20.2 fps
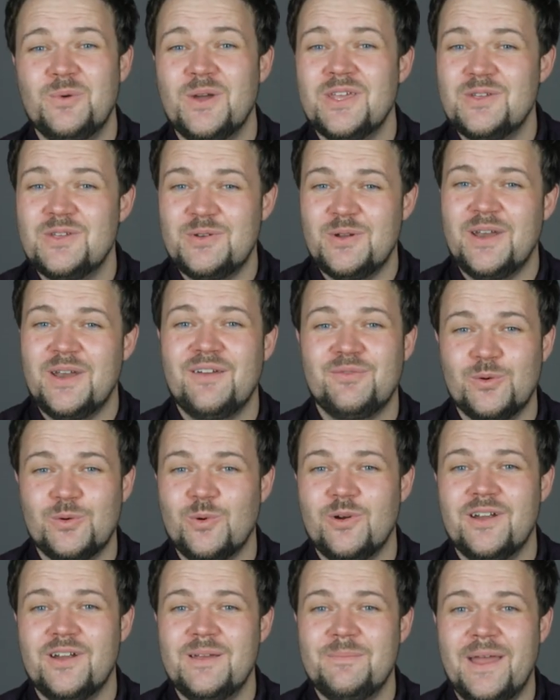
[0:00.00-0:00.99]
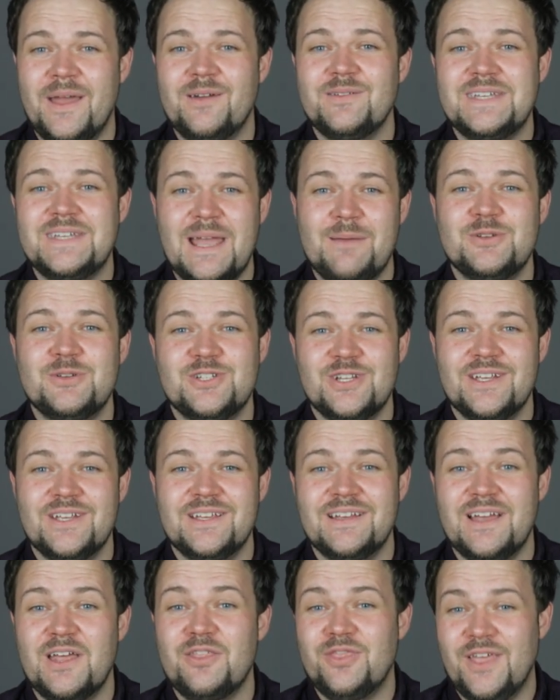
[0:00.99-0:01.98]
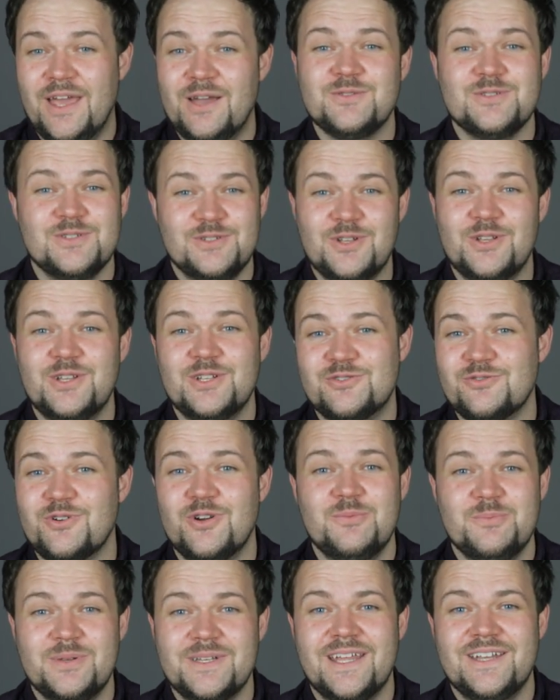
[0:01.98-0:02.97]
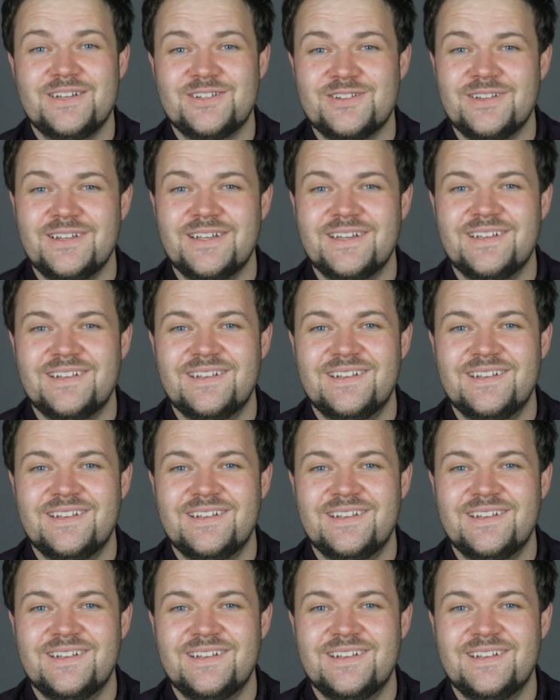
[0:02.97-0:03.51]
where you don't have to worry about damaging a $1,000 drone potentially.